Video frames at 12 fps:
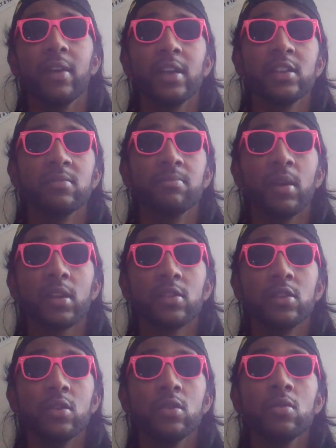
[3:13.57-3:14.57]
I just
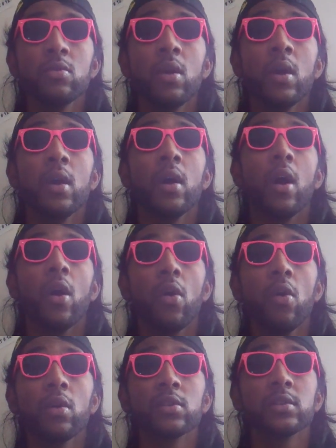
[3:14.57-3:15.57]
booked you a
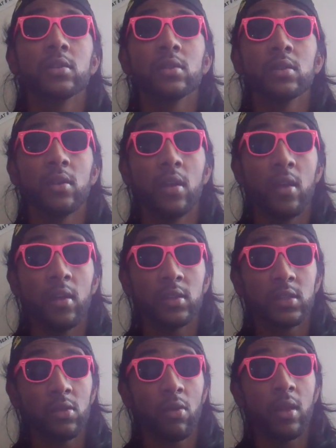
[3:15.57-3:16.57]
whole
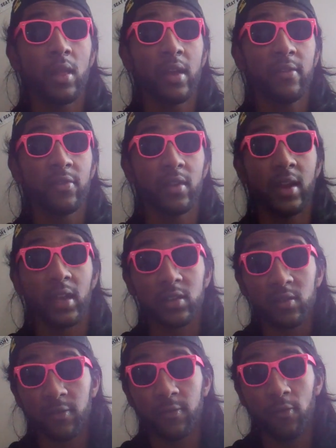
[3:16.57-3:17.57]
storyline for the
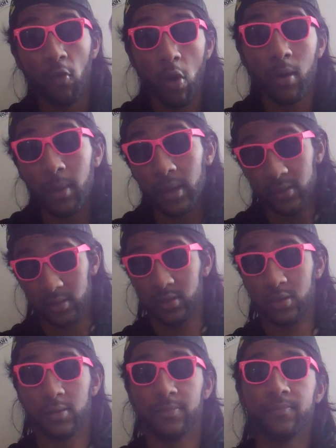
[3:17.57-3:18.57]
next 4
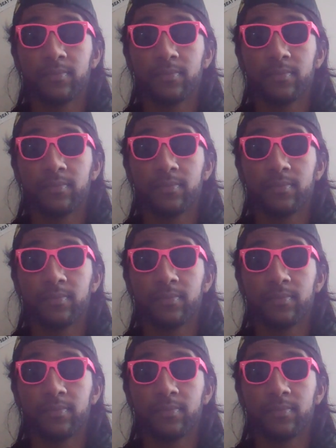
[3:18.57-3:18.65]
months.